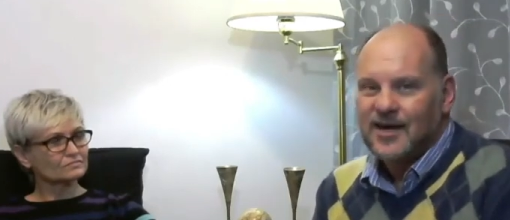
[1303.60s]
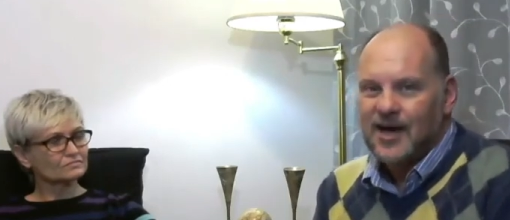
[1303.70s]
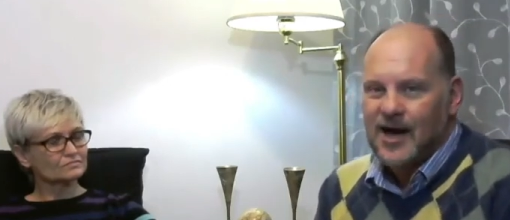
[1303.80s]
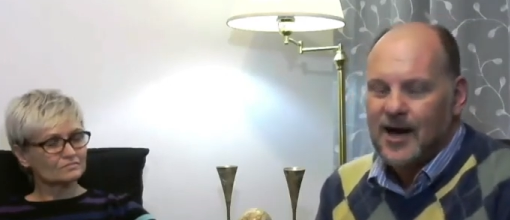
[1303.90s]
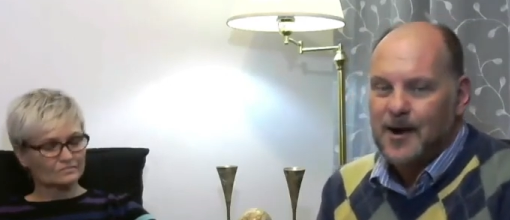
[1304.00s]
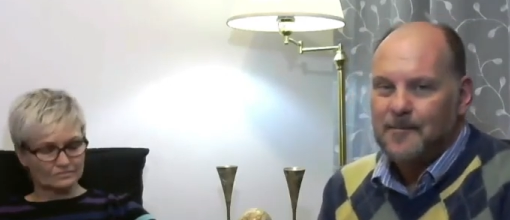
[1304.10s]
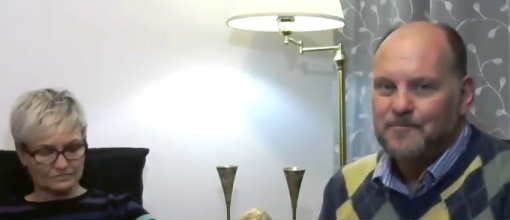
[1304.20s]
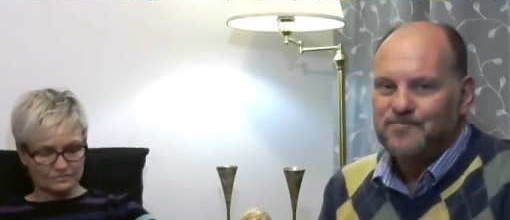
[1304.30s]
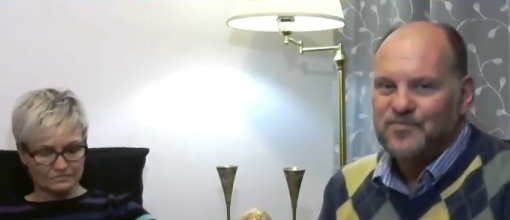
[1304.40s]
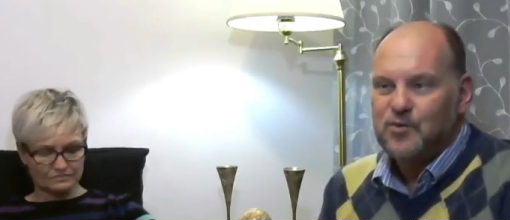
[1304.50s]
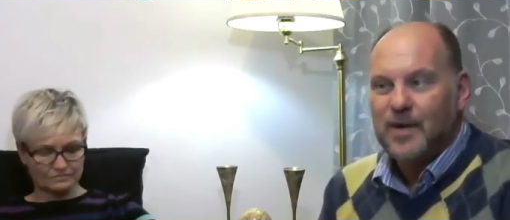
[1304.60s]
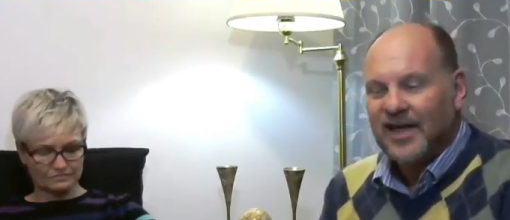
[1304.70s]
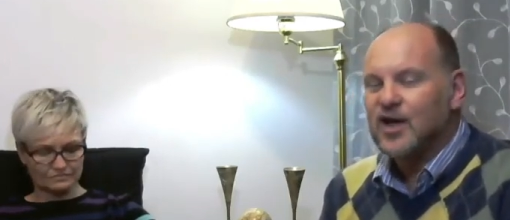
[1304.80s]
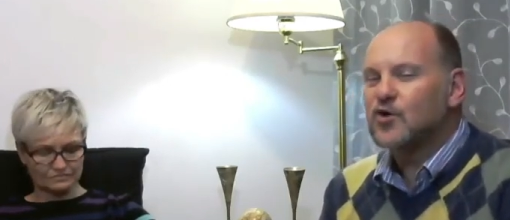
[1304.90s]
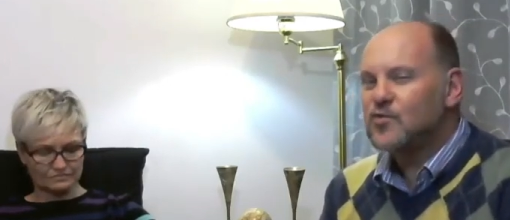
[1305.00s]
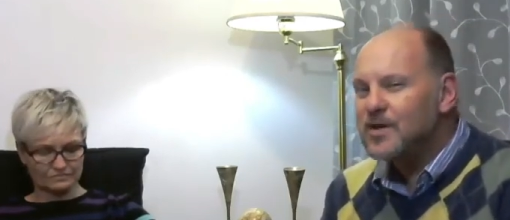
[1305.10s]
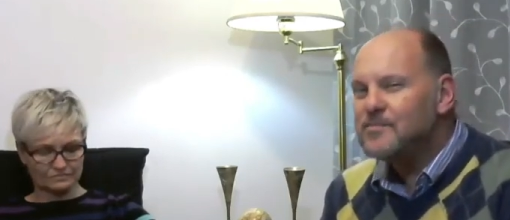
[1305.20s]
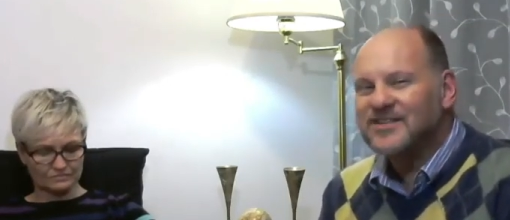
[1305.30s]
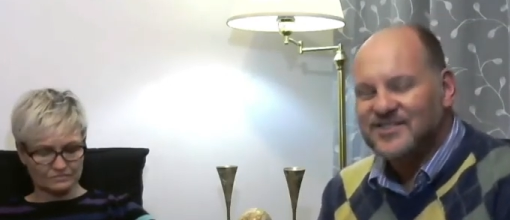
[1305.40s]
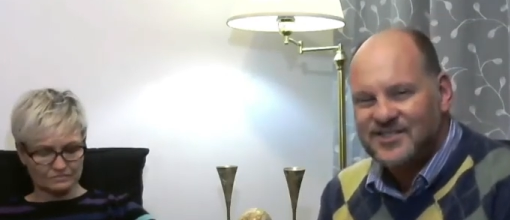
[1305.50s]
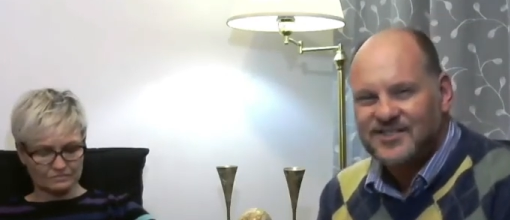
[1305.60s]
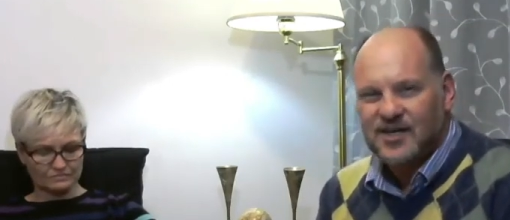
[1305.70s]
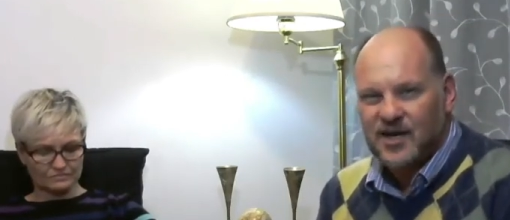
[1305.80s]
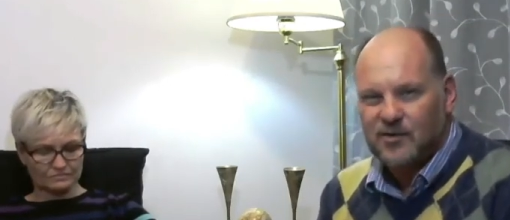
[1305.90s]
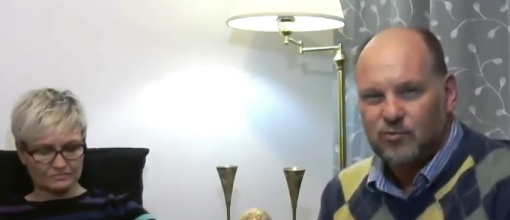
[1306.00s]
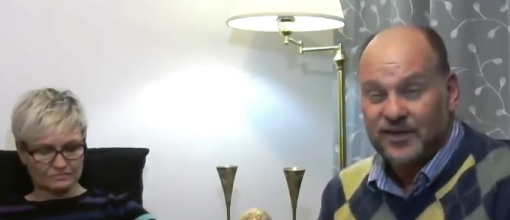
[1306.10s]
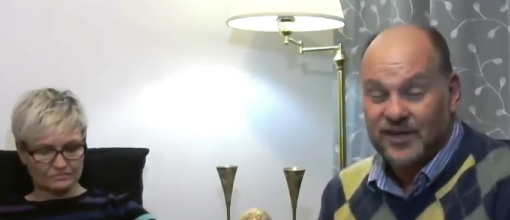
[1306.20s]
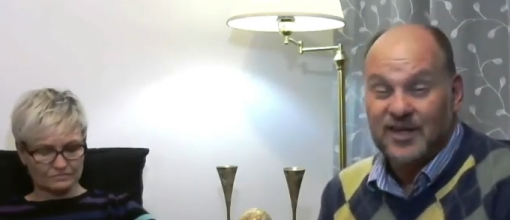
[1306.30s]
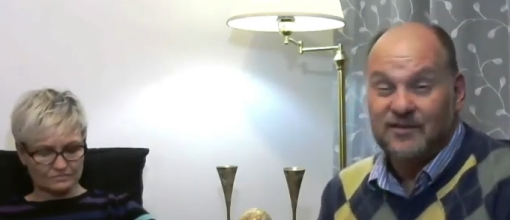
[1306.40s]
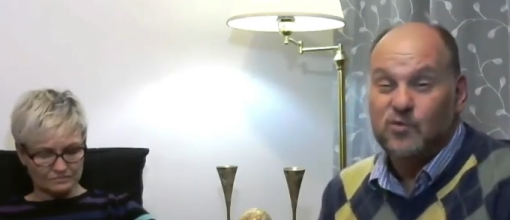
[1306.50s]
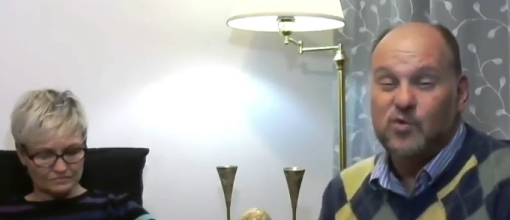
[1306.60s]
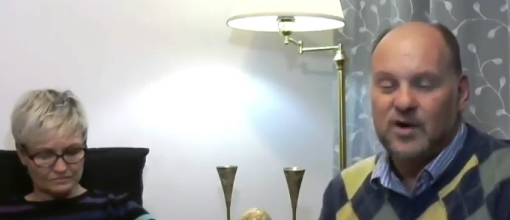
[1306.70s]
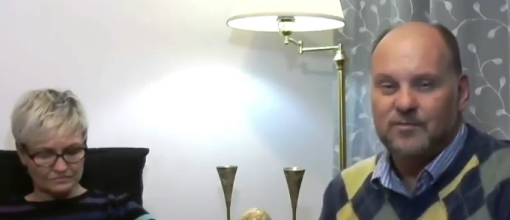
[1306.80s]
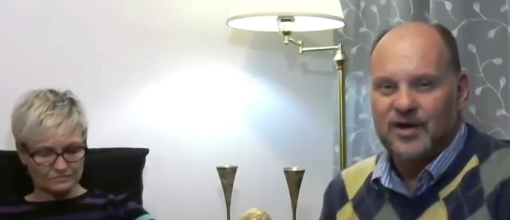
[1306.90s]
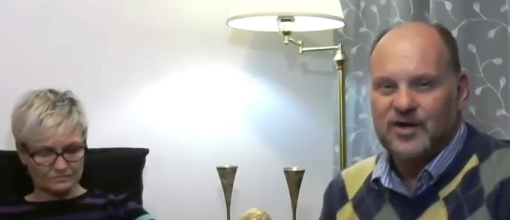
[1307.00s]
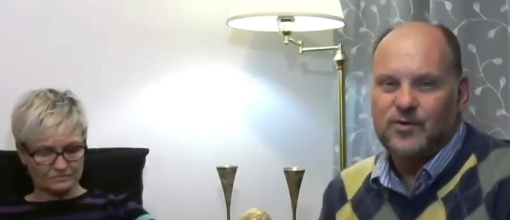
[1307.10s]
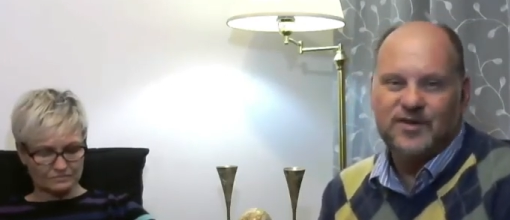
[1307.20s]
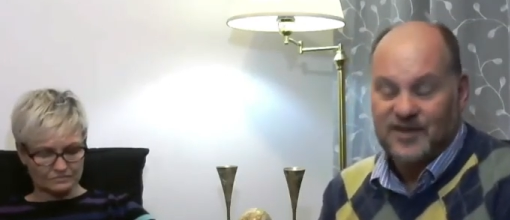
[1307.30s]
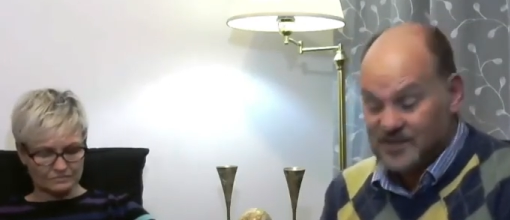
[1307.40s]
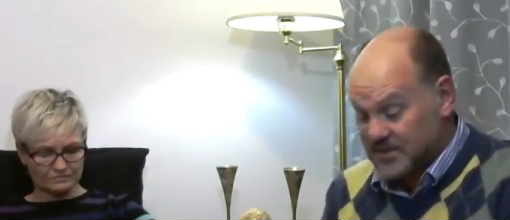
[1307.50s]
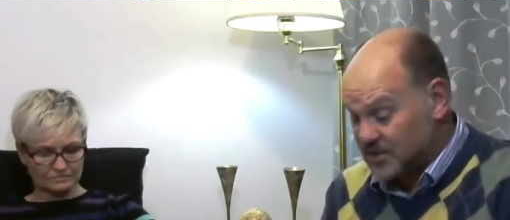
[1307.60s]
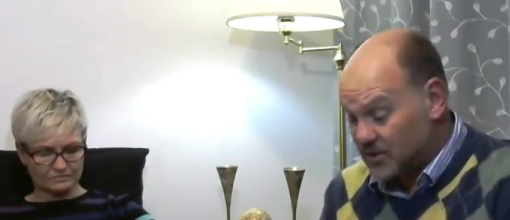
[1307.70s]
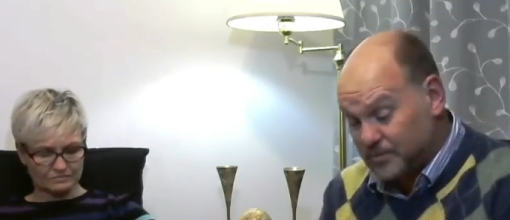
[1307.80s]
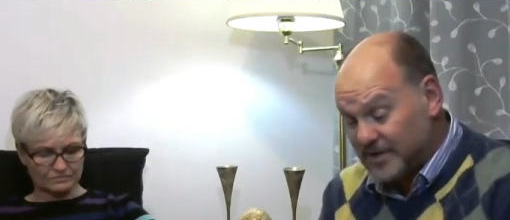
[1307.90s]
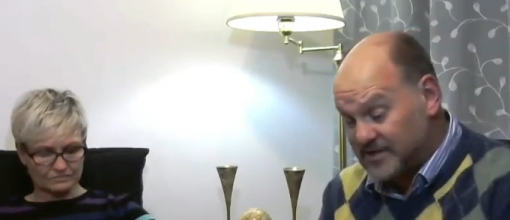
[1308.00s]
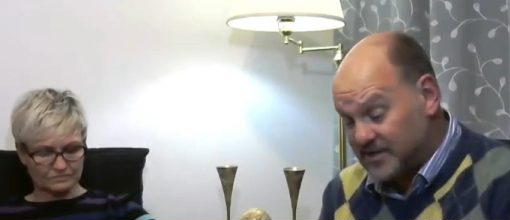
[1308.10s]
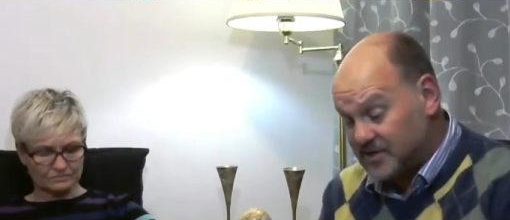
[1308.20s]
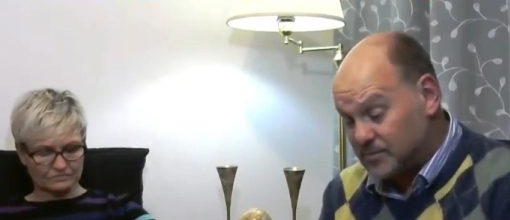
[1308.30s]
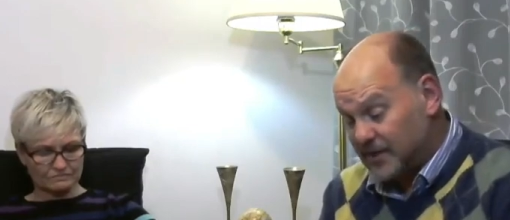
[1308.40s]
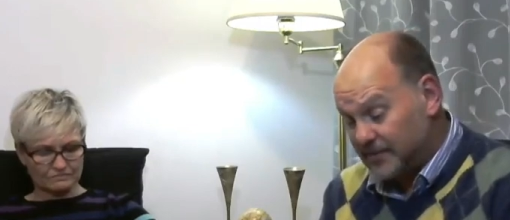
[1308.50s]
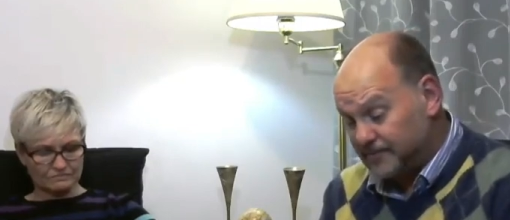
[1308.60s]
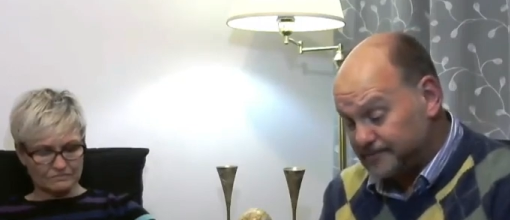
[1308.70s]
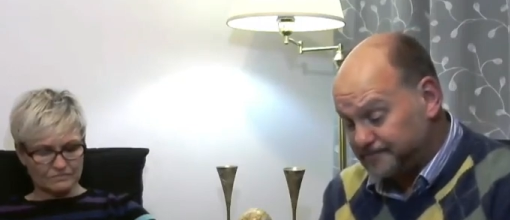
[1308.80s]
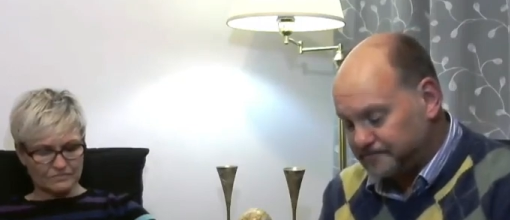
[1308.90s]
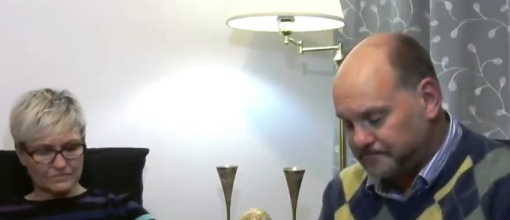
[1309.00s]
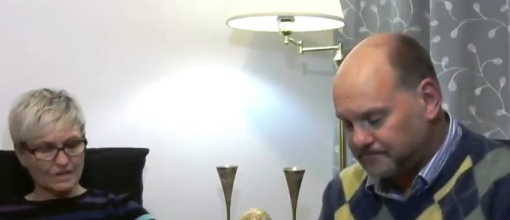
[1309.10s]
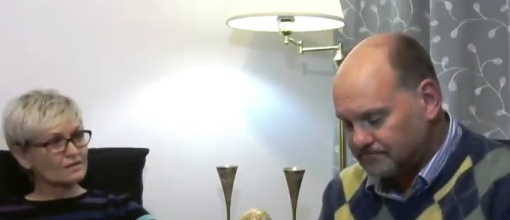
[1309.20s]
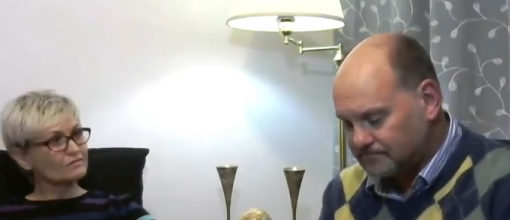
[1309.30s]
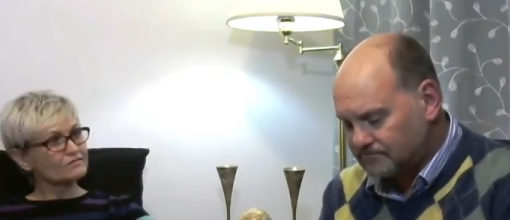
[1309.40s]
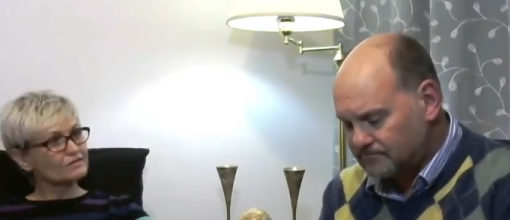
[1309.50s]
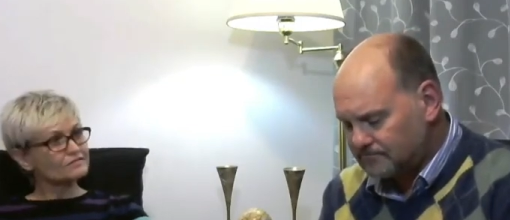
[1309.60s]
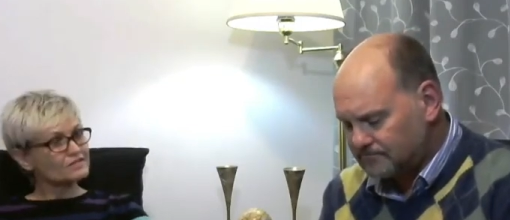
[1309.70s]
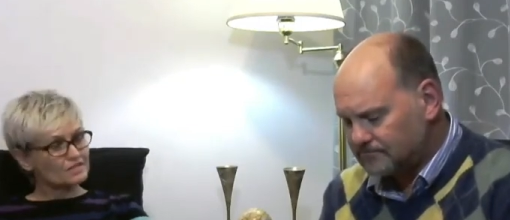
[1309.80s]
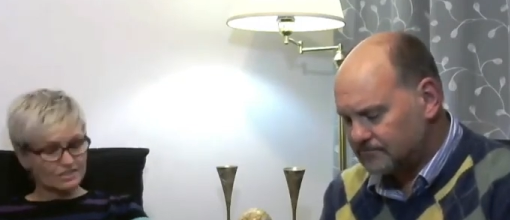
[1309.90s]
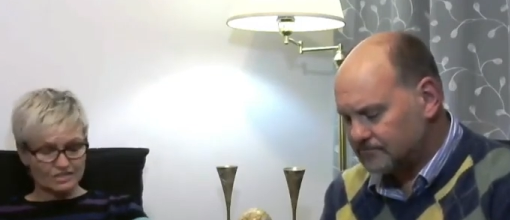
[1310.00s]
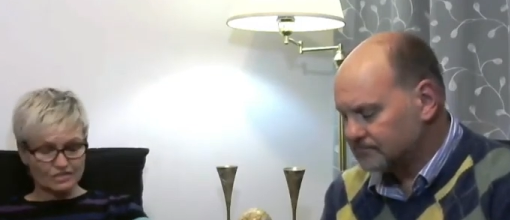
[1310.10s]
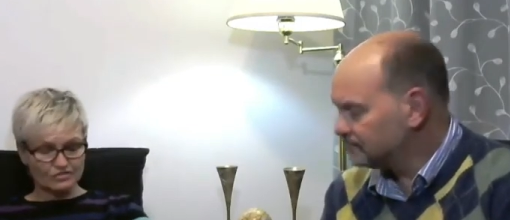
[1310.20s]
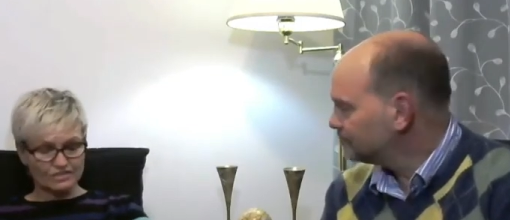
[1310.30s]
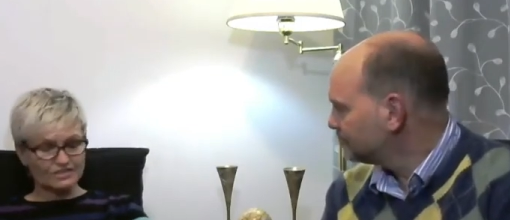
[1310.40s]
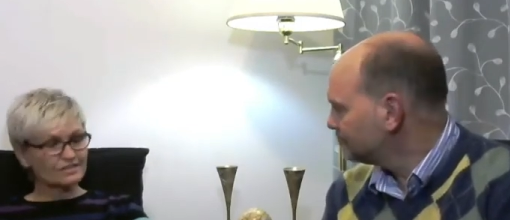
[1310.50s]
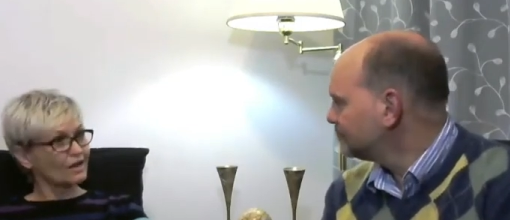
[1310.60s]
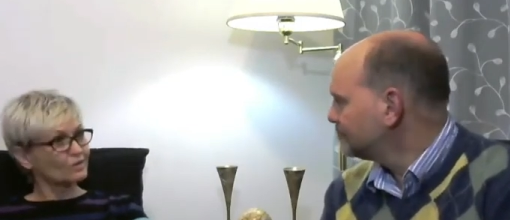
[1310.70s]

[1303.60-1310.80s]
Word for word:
Speaker 1: Um, you make agreements uh, with the evil one by doing things that's not pleasing to me.
Speaker 2: And in 15, it's interesting, like